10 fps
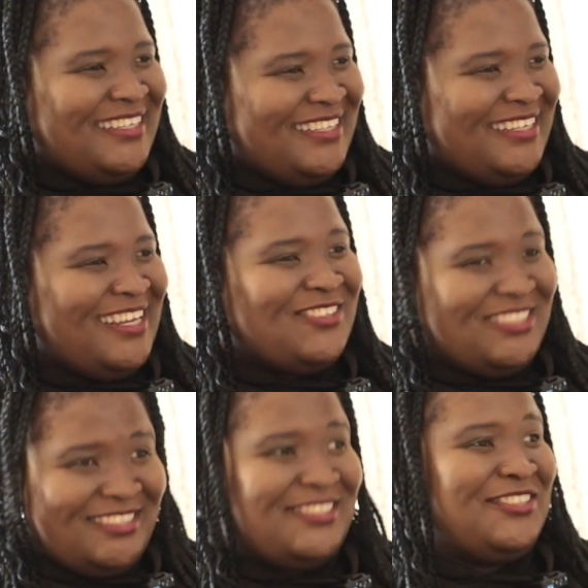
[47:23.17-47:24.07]
And then now
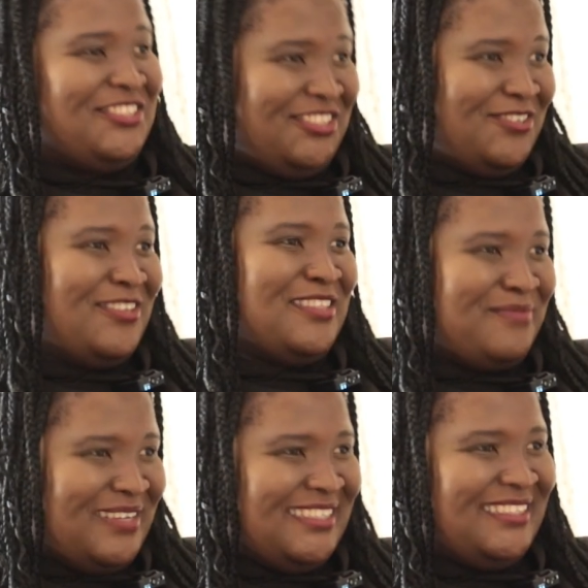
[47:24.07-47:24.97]
she's got the
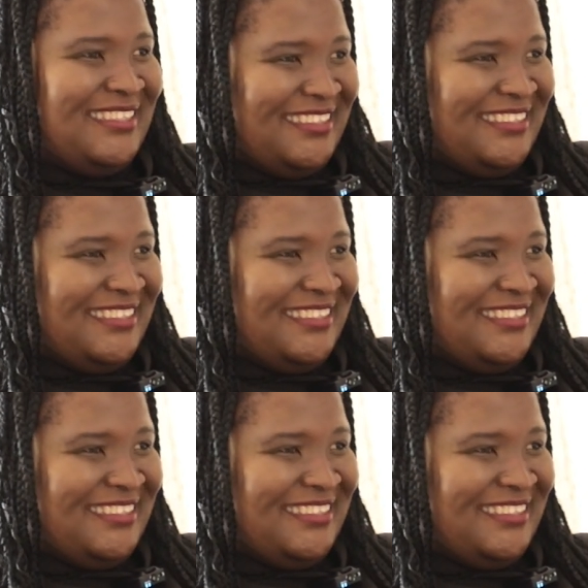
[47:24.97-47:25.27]
money.